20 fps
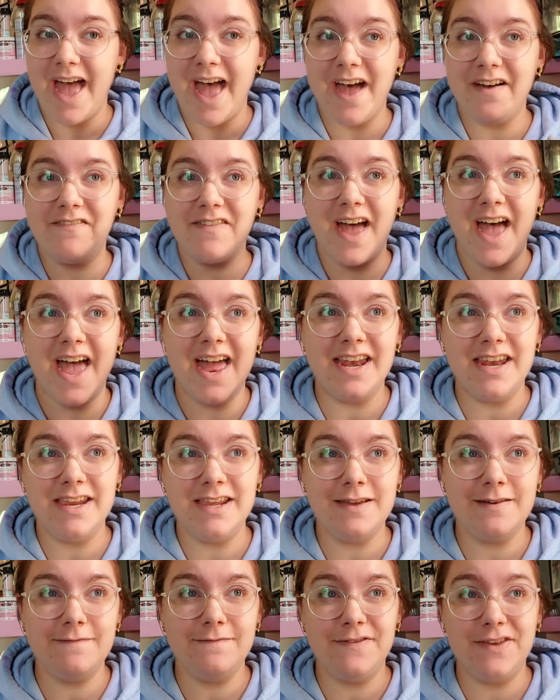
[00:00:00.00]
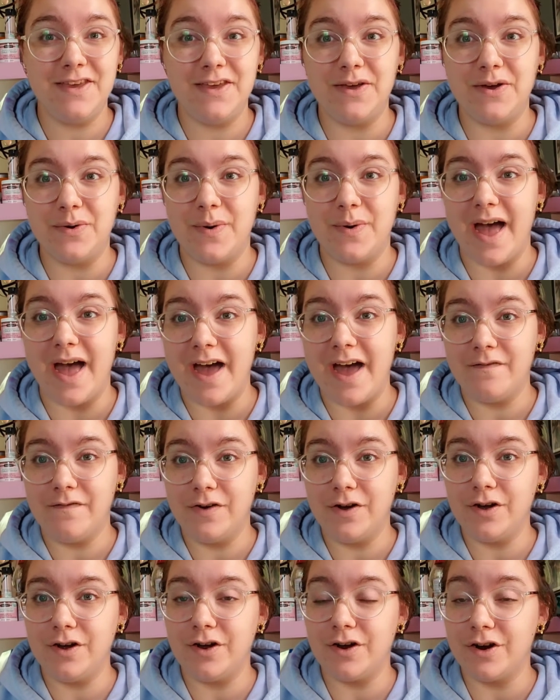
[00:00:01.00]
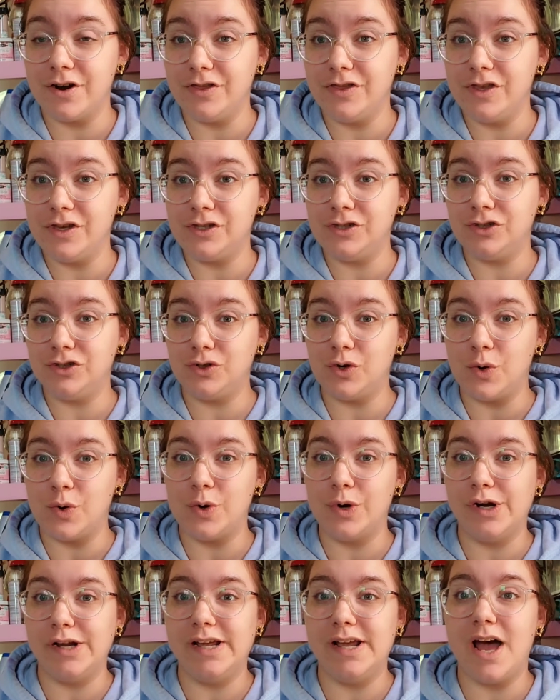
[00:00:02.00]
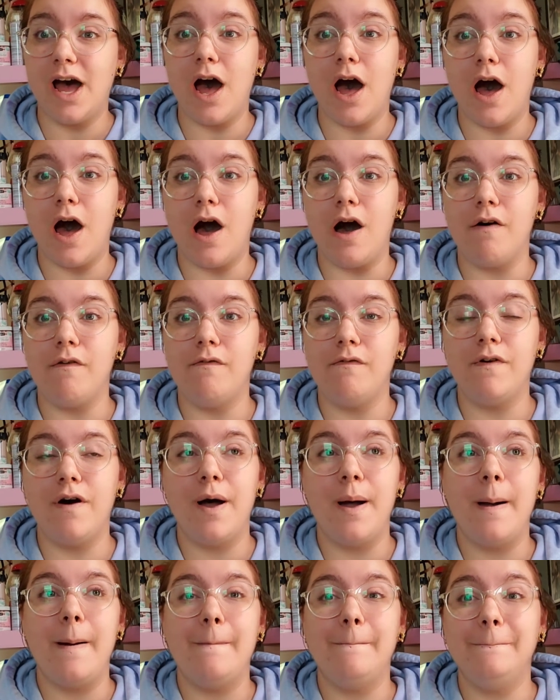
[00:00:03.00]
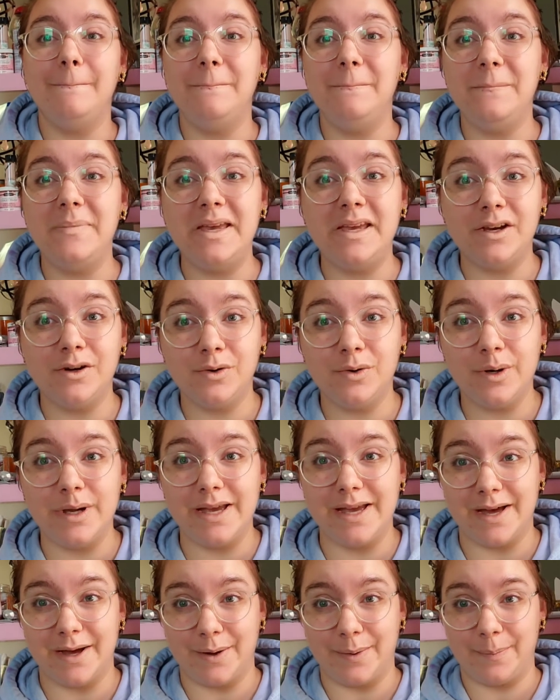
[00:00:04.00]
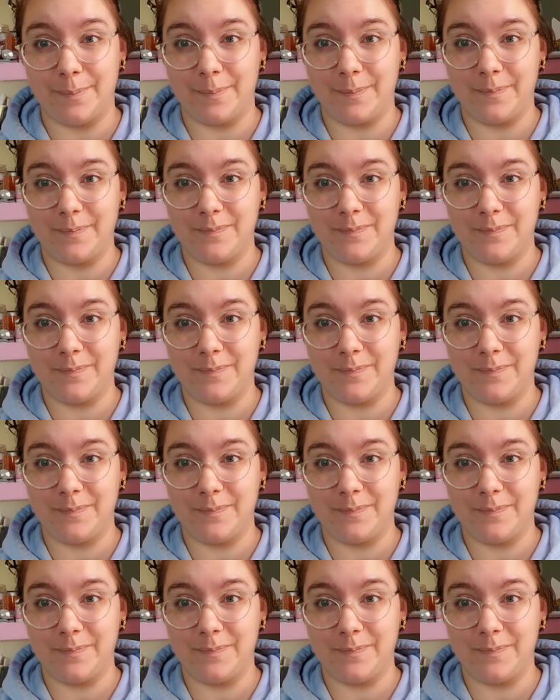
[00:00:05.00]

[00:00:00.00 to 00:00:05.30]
have any of you ever heard the story of Miriam?